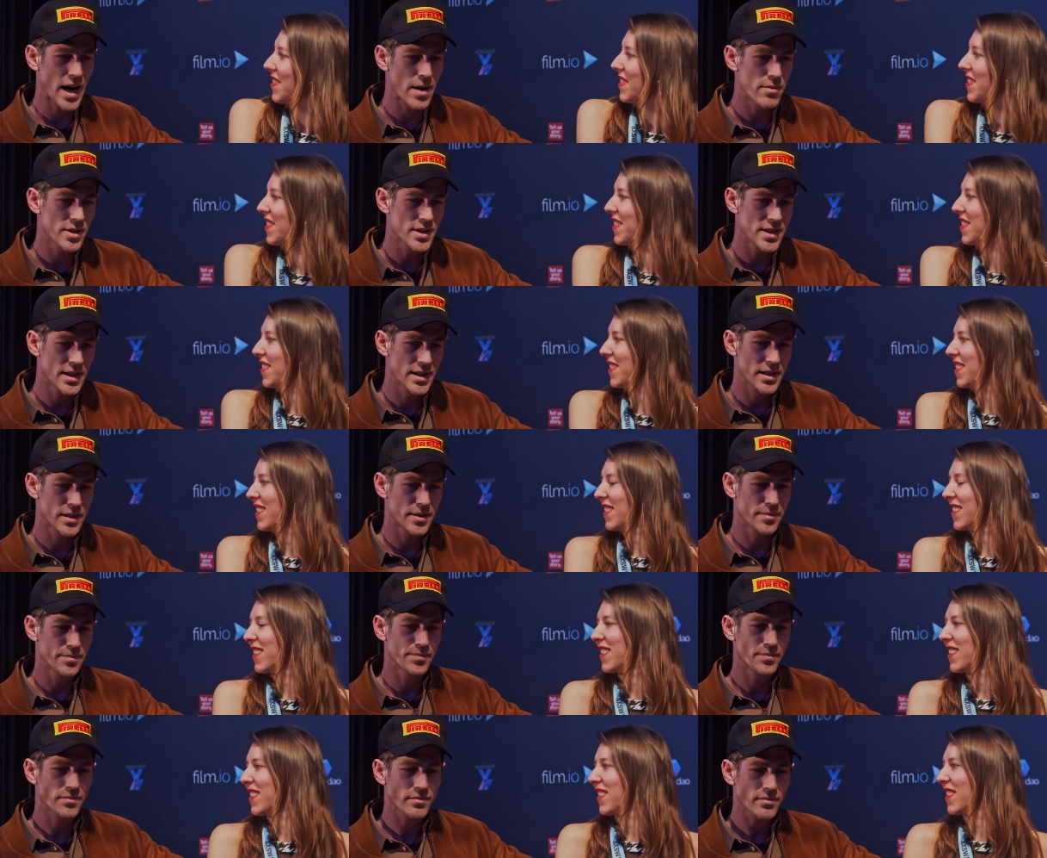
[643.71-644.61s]
Speaker 1: I was in
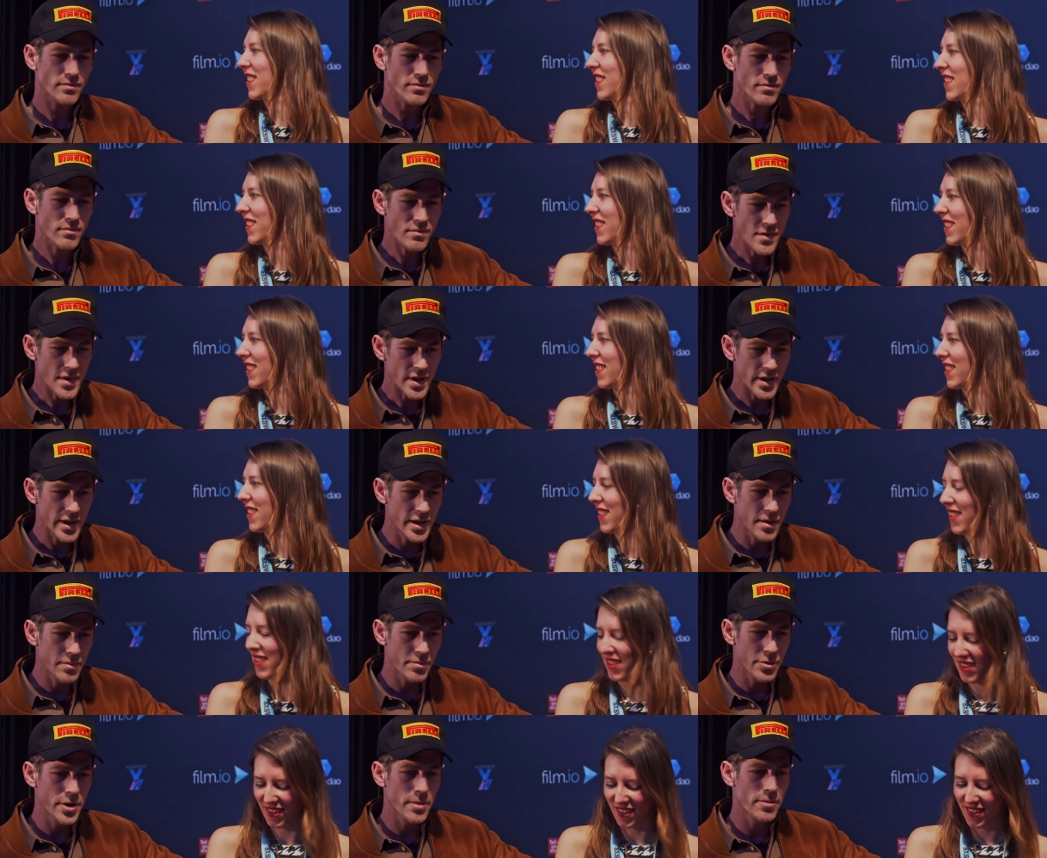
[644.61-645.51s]
um
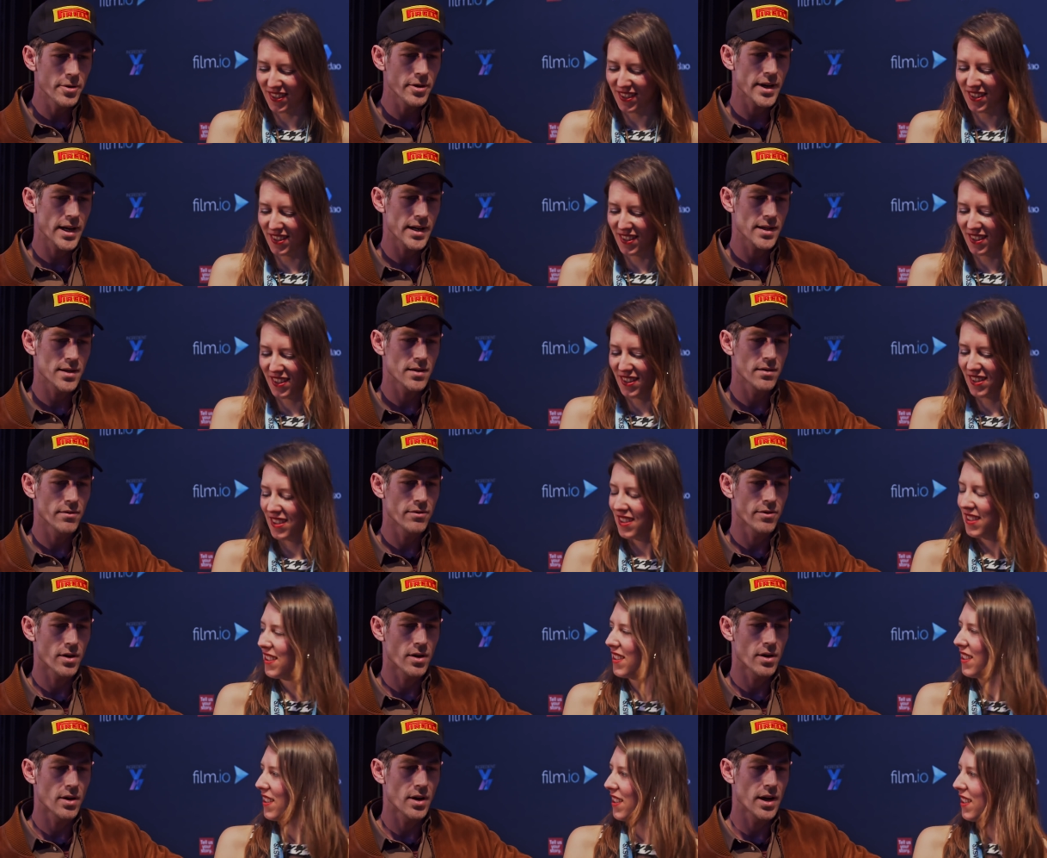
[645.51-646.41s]
in pre-production
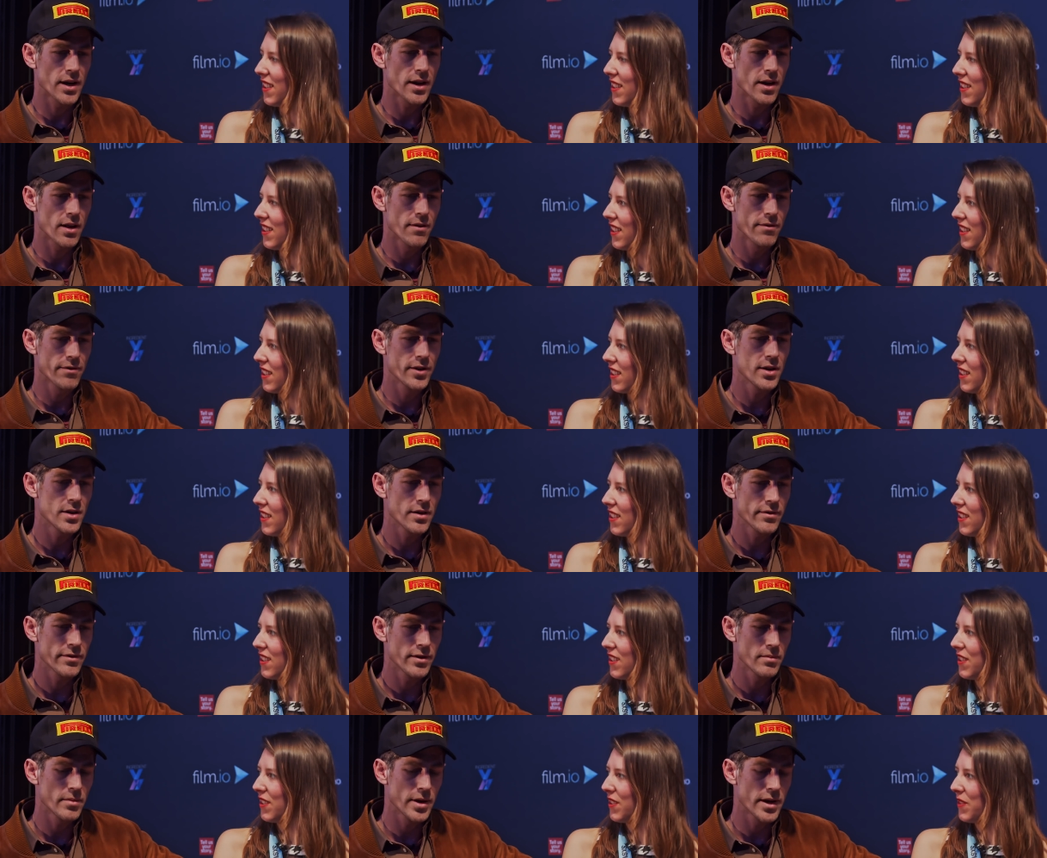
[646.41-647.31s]
for another
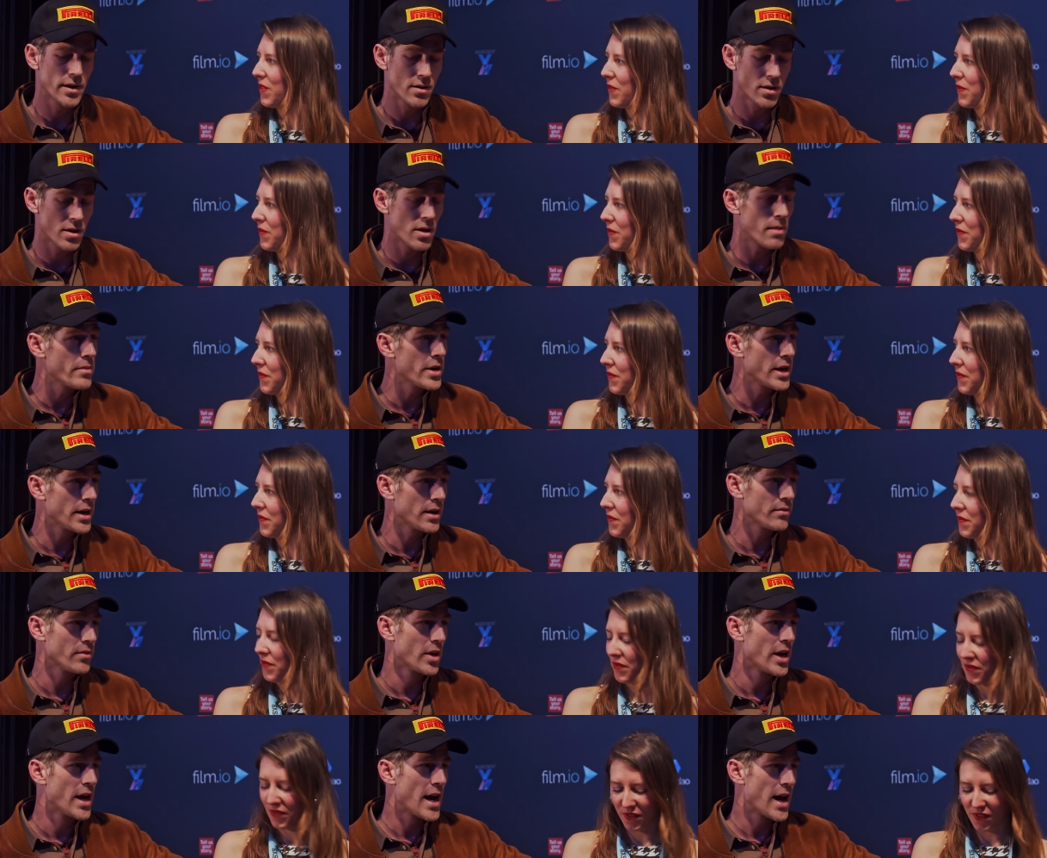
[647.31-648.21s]
feature film in
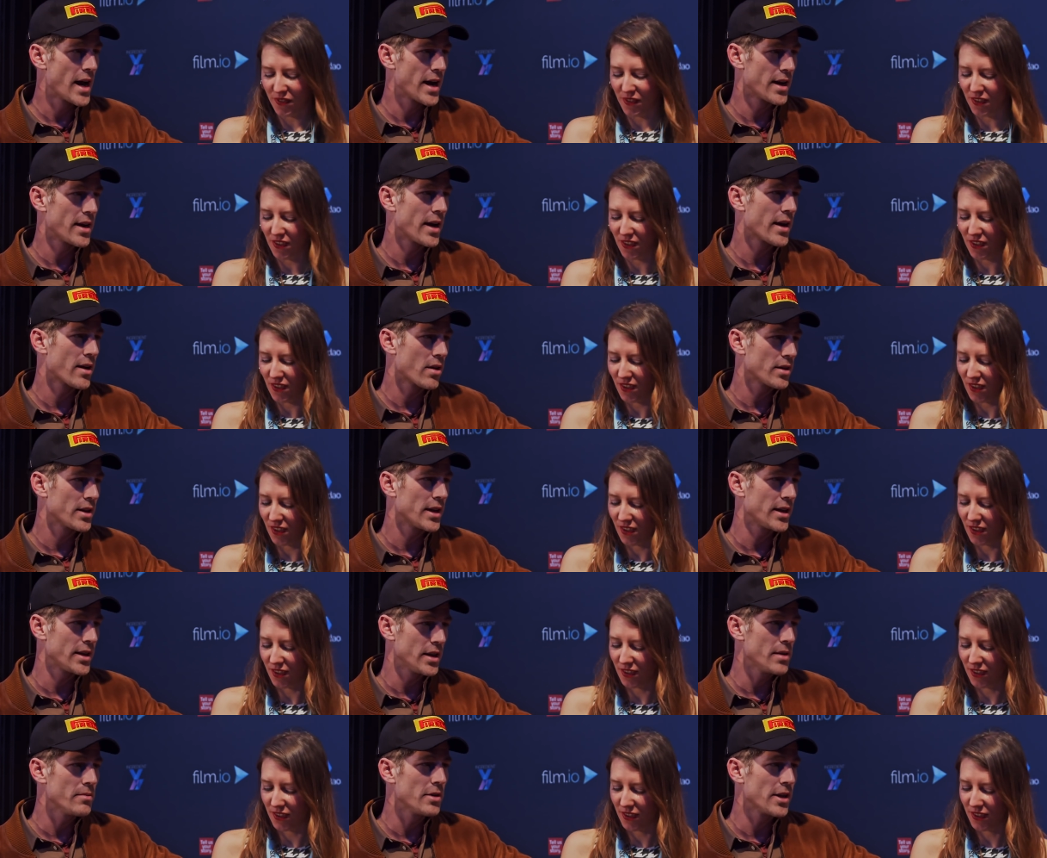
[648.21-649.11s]
Colombia, and I got
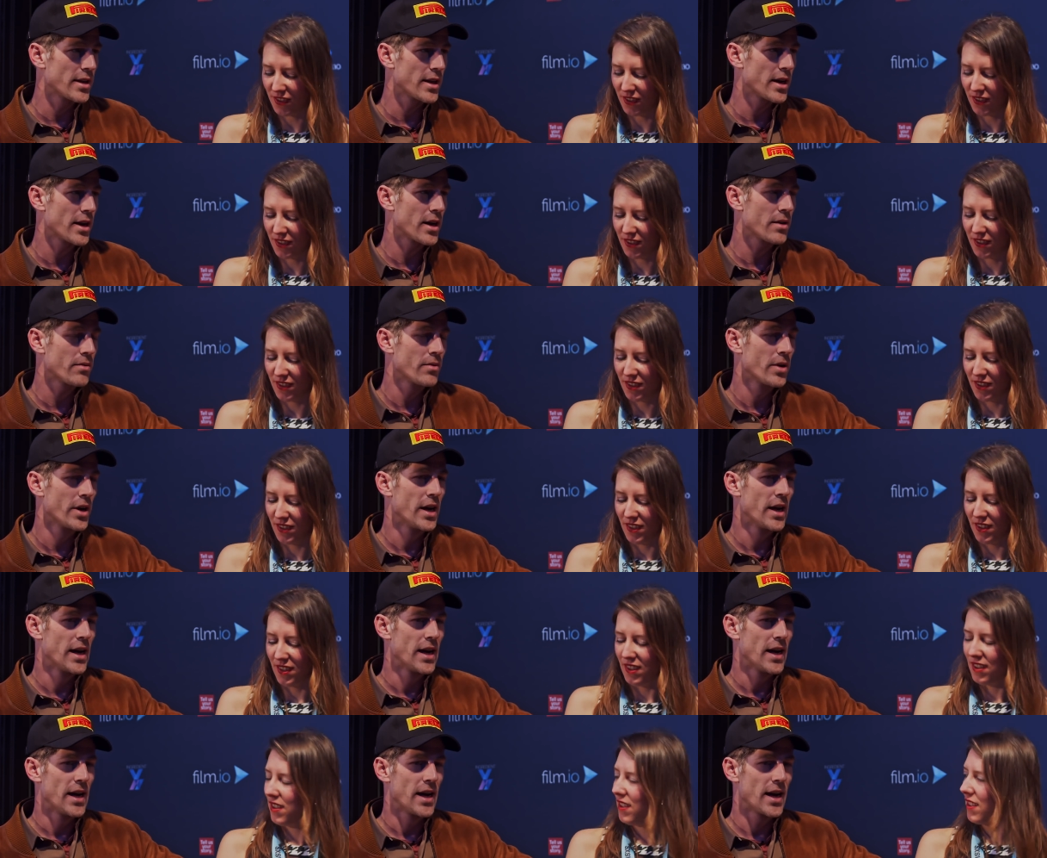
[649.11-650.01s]
that email there,
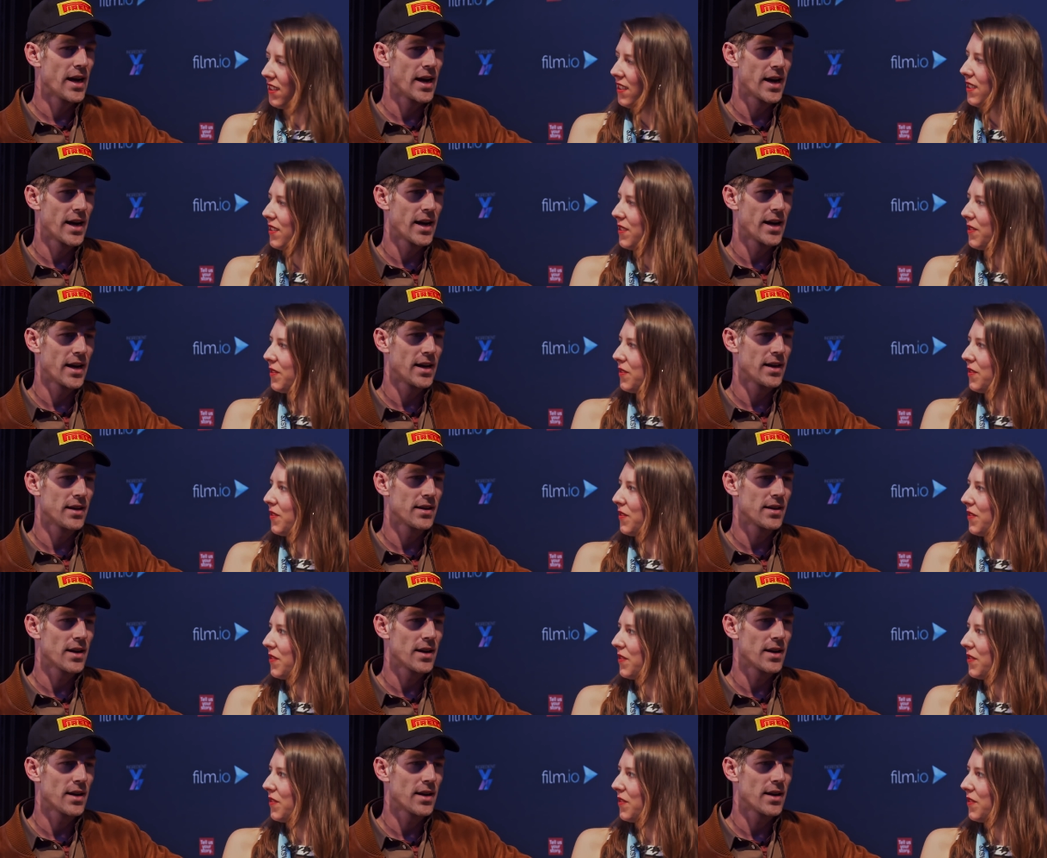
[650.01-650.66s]
and